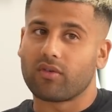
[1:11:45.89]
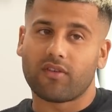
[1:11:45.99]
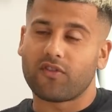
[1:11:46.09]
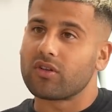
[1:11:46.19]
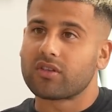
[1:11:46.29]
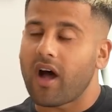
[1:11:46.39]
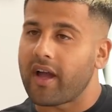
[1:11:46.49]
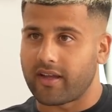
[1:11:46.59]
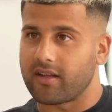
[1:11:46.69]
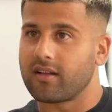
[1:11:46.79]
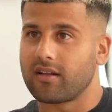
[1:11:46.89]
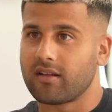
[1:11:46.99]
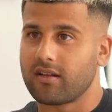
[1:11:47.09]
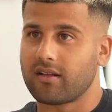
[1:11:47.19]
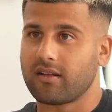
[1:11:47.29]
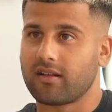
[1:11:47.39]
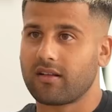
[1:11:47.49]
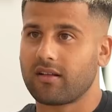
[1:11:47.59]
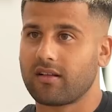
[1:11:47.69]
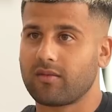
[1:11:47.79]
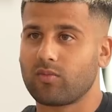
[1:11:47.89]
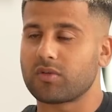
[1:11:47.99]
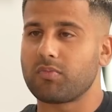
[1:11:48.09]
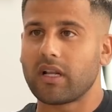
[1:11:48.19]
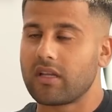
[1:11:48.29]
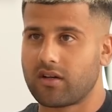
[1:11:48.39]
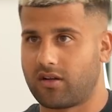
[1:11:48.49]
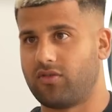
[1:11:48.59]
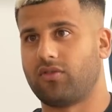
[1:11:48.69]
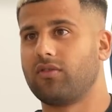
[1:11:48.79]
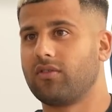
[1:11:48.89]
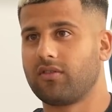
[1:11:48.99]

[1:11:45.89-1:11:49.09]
if you're dying, what's money gonna do?